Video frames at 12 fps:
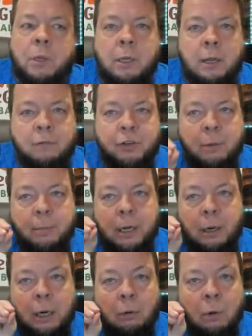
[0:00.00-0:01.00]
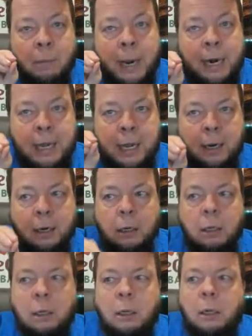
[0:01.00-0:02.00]
give somebody a little Rehmannia
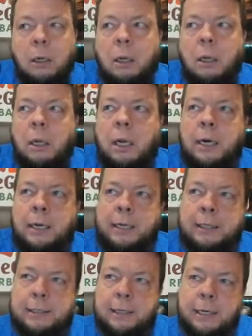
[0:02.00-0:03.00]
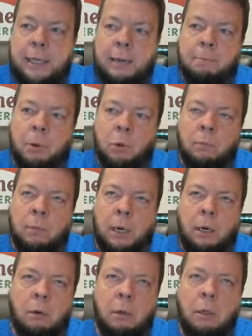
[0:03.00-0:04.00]
and it gets into that bone
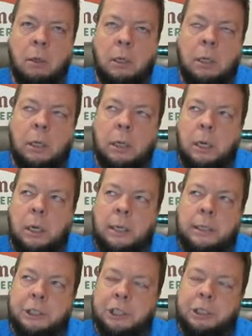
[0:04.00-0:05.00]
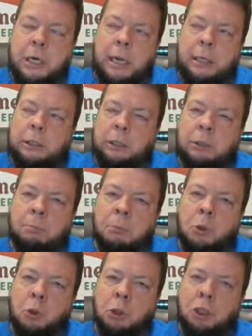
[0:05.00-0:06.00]
marrow and it's just like
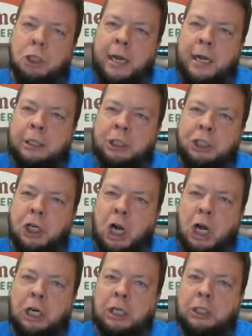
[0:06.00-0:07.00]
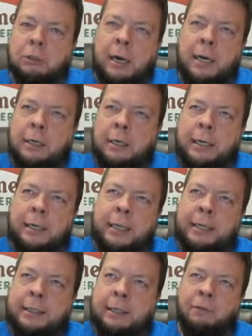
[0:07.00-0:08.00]
smooth jazz and chocolates, right? You get
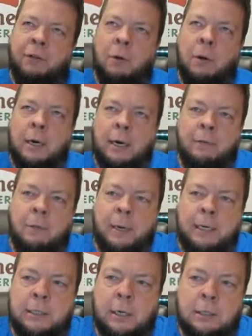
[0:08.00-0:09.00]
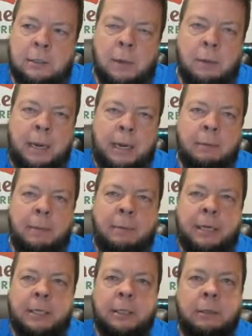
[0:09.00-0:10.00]
that stuff going and everybody starts to want making
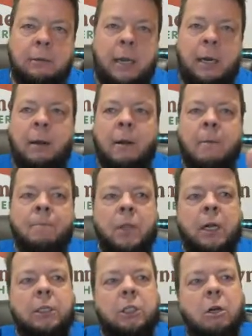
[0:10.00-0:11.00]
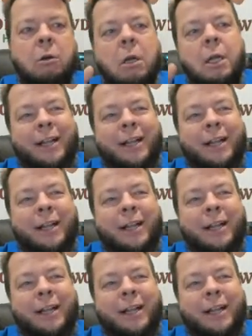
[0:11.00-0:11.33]
babies, right? And so